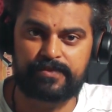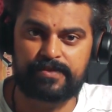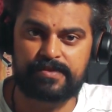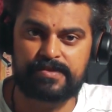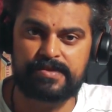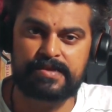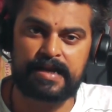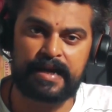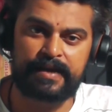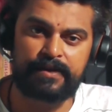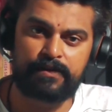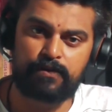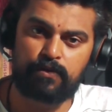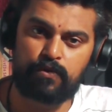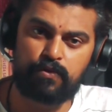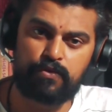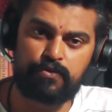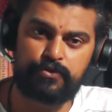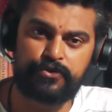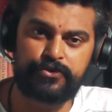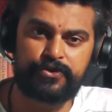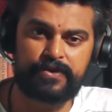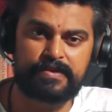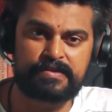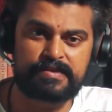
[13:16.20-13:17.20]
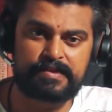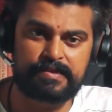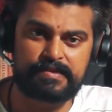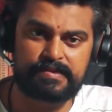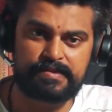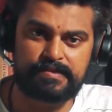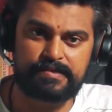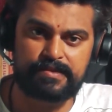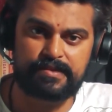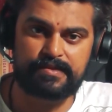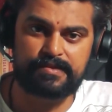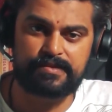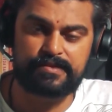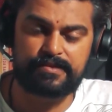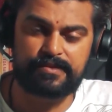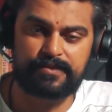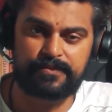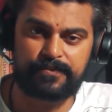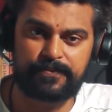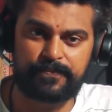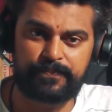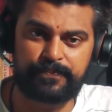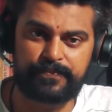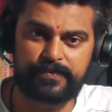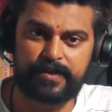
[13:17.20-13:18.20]
siloed your senses
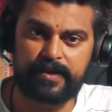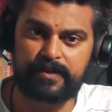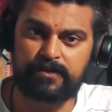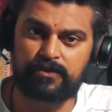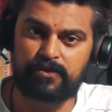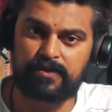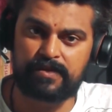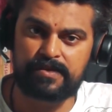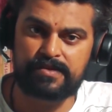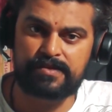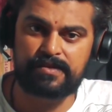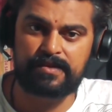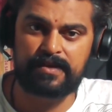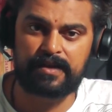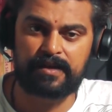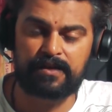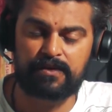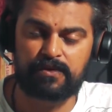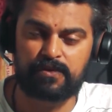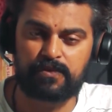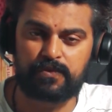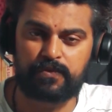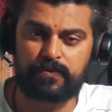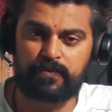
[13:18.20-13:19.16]
into listening.